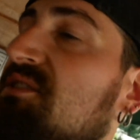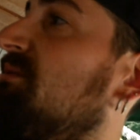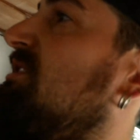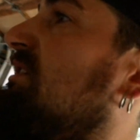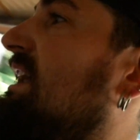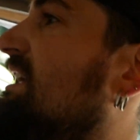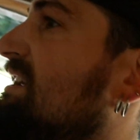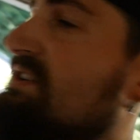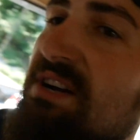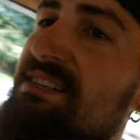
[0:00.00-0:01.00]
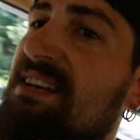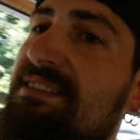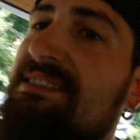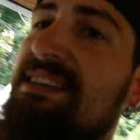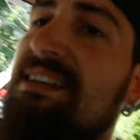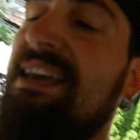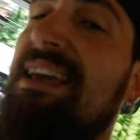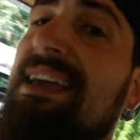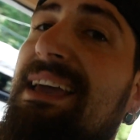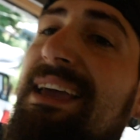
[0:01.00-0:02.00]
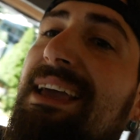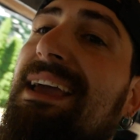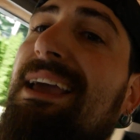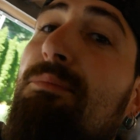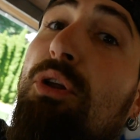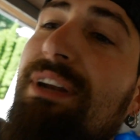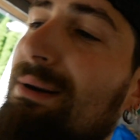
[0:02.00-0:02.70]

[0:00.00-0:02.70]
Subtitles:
So let me go get it and try to slide this in and bolt it